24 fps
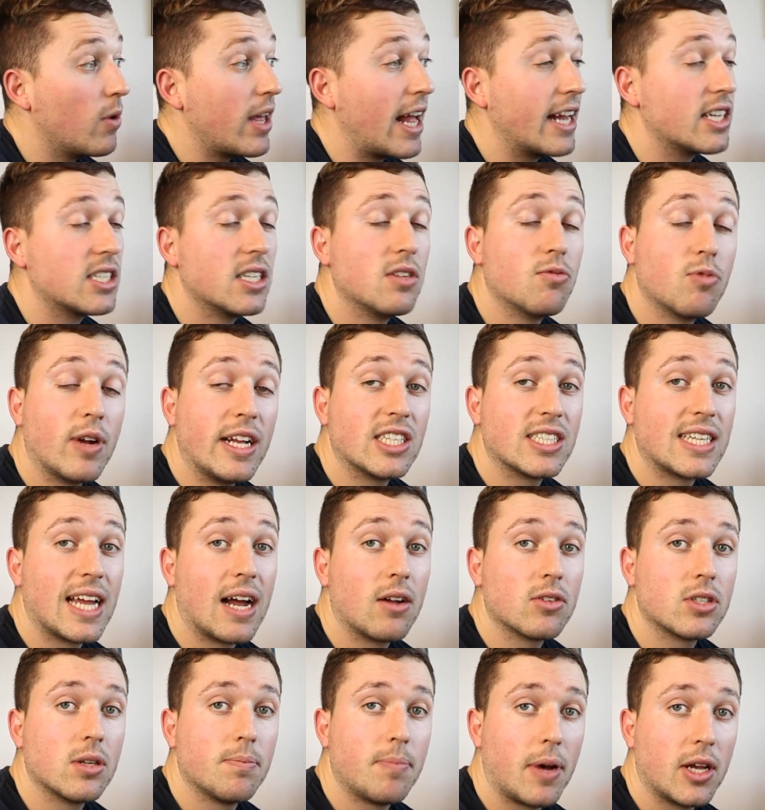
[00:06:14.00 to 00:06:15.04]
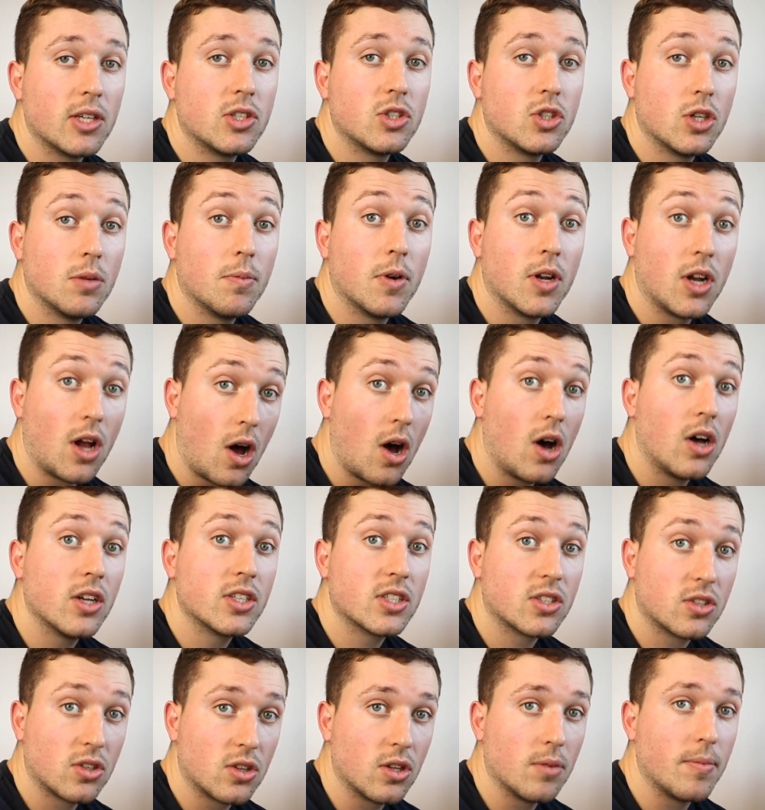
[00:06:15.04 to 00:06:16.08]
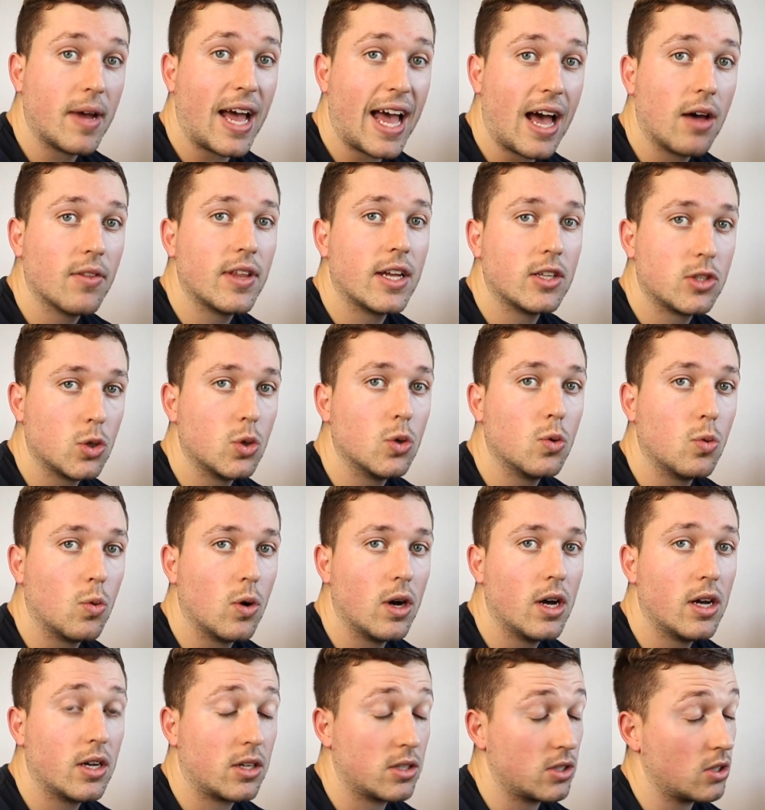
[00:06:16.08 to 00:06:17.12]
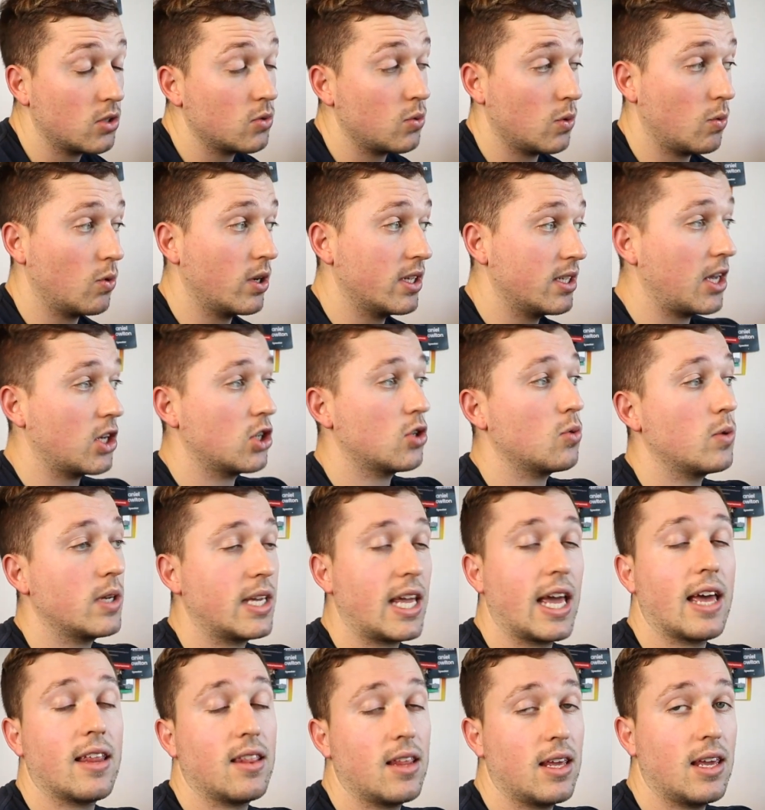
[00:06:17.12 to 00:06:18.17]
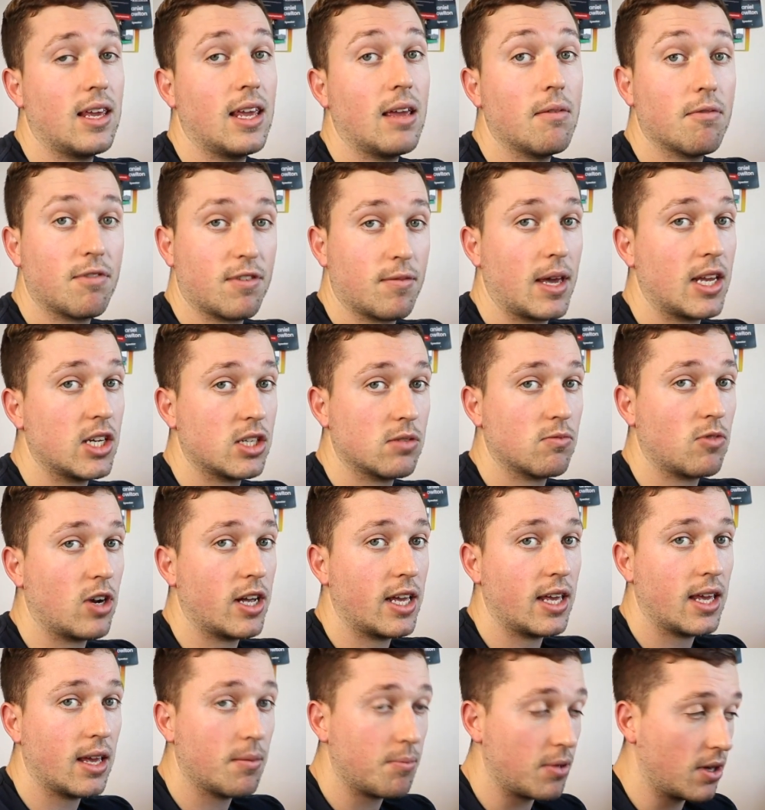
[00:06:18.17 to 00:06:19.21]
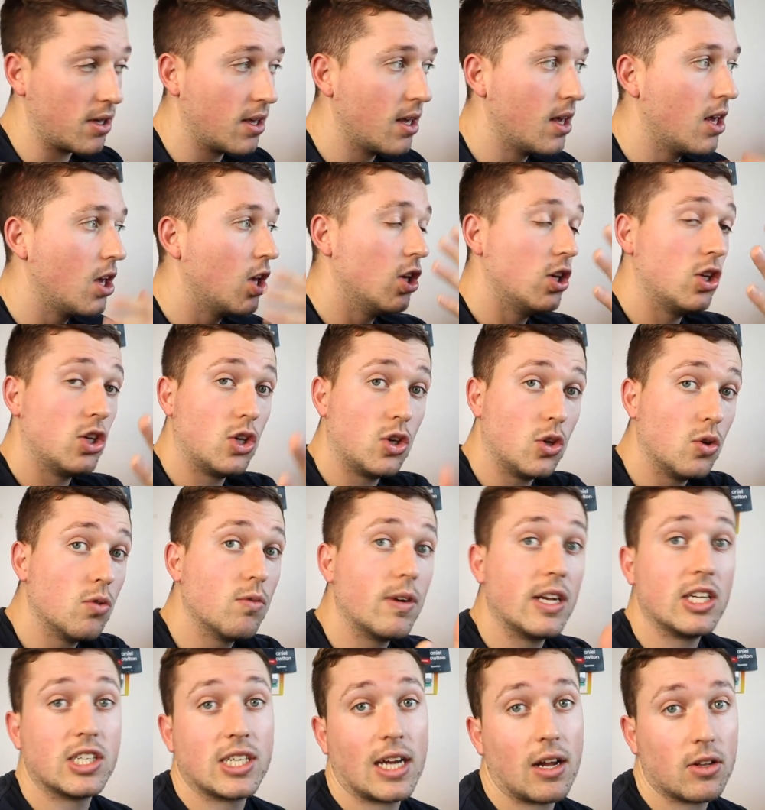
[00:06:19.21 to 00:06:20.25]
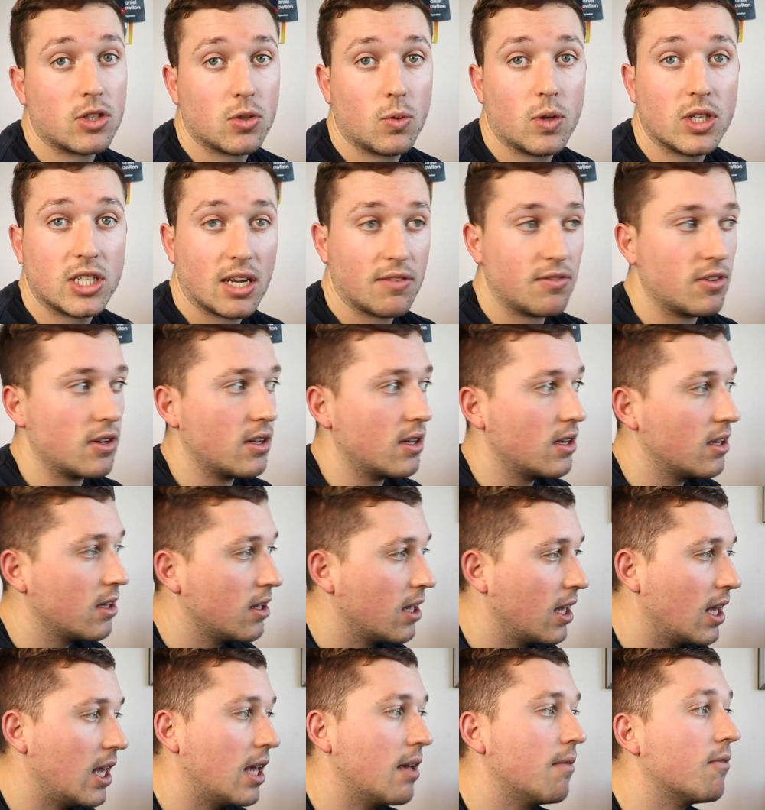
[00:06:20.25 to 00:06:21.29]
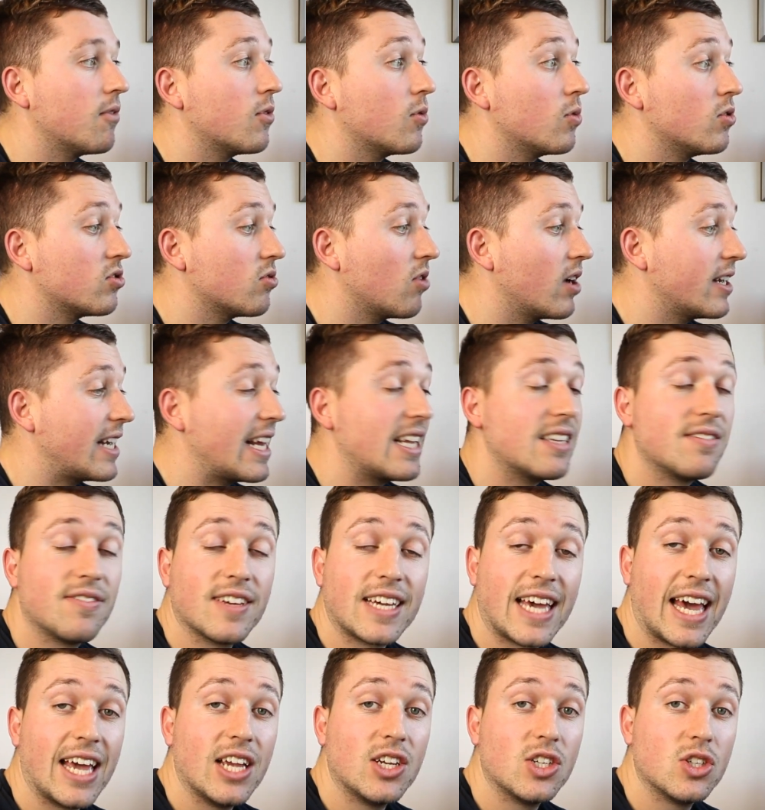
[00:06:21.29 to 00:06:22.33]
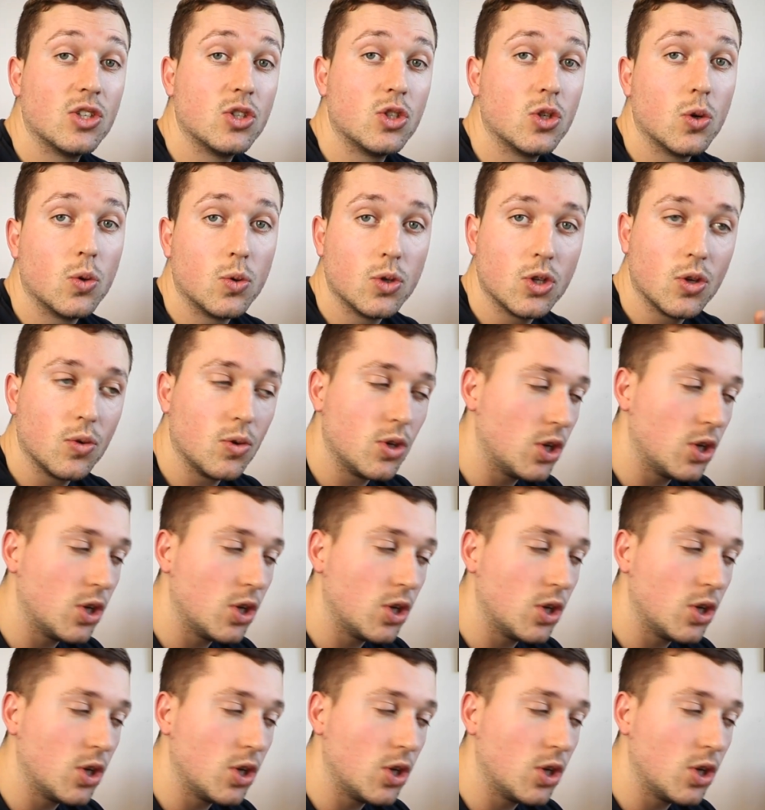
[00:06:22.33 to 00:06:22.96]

We actually reached out to BuzzSumo and asked them how their tool works because we want to make sure we get the information right here, but you reach out to whichever influencer identification tool you